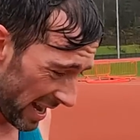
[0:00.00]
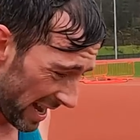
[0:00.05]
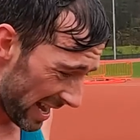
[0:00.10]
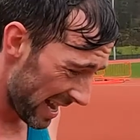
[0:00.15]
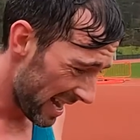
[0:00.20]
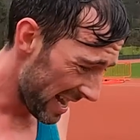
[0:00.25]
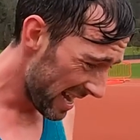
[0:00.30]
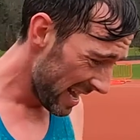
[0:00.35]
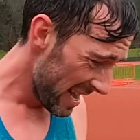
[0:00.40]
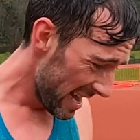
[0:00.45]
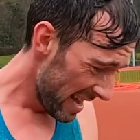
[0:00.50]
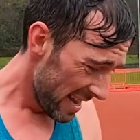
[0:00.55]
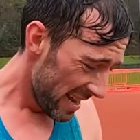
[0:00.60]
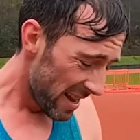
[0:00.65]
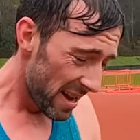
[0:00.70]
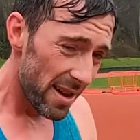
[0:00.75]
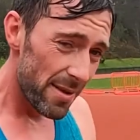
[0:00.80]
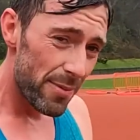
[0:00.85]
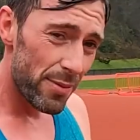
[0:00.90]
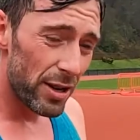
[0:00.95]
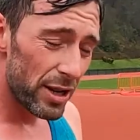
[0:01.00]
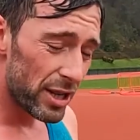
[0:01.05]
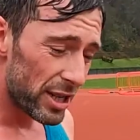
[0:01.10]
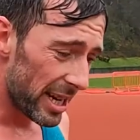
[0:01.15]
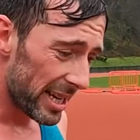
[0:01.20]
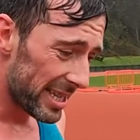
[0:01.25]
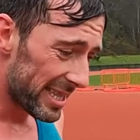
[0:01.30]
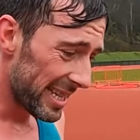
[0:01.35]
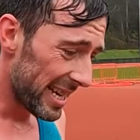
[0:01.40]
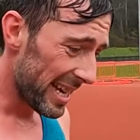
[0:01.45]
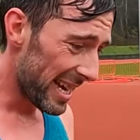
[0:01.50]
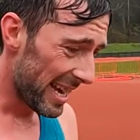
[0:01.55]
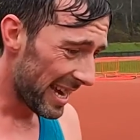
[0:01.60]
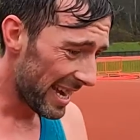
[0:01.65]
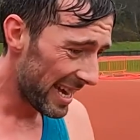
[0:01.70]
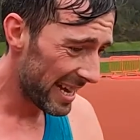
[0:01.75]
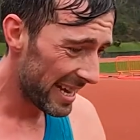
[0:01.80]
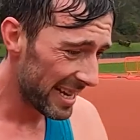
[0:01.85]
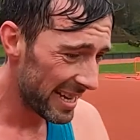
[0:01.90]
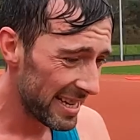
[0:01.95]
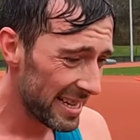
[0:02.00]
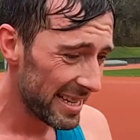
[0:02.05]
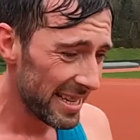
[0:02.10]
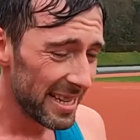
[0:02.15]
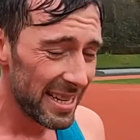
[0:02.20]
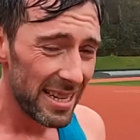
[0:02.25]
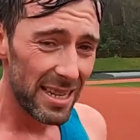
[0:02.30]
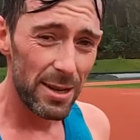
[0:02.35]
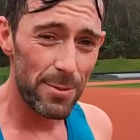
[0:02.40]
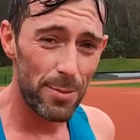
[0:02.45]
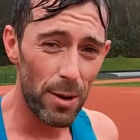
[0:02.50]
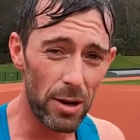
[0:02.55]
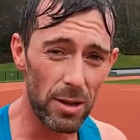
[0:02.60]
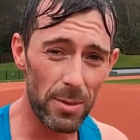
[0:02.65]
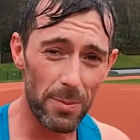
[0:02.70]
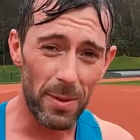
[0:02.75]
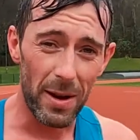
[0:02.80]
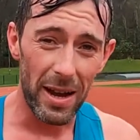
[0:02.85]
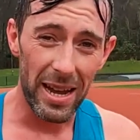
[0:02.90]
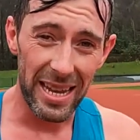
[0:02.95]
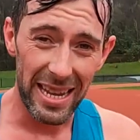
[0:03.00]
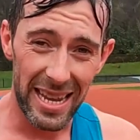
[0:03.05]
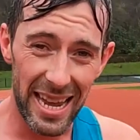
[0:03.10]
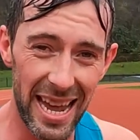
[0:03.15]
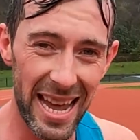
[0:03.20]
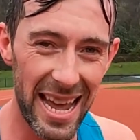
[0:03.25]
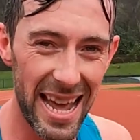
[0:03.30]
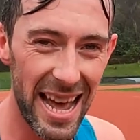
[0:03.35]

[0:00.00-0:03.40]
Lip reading: I appreciate it. You broke the bike.